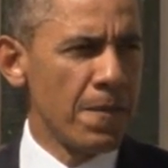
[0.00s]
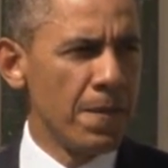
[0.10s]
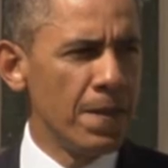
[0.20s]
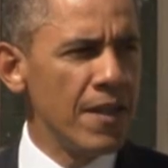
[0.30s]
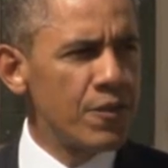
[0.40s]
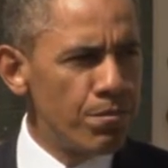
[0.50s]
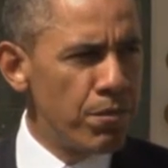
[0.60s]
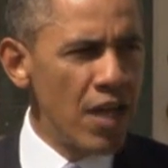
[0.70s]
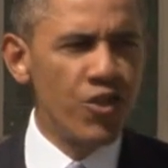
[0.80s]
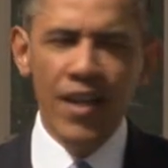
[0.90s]
And this
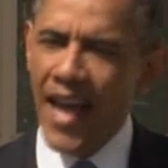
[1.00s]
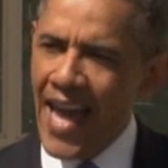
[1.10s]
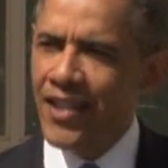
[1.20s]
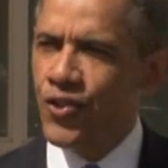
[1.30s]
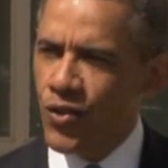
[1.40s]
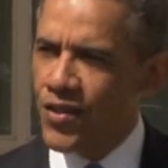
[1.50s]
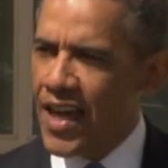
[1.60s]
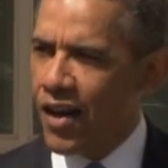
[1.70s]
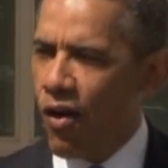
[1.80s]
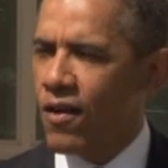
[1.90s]
budget answers
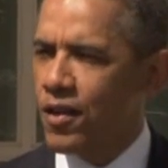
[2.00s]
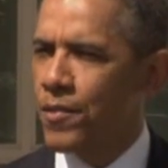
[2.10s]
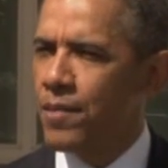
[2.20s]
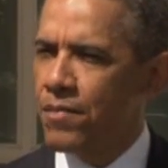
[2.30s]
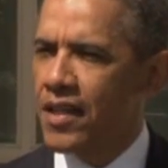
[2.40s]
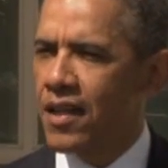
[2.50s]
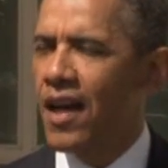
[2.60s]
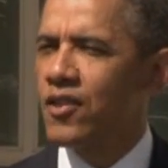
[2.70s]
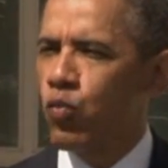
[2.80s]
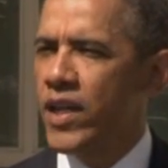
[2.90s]
that argument
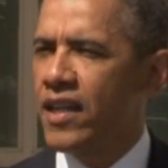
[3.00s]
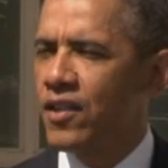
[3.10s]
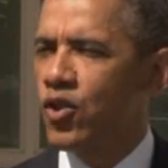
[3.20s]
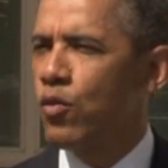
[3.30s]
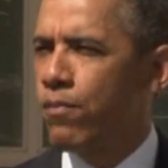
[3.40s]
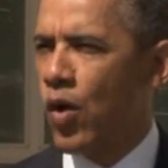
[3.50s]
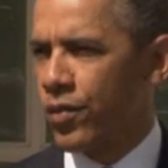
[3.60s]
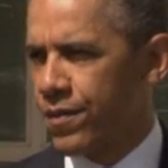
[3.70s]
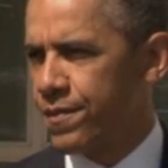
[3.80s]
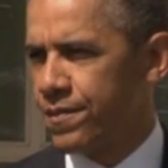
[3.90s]
because we can do both.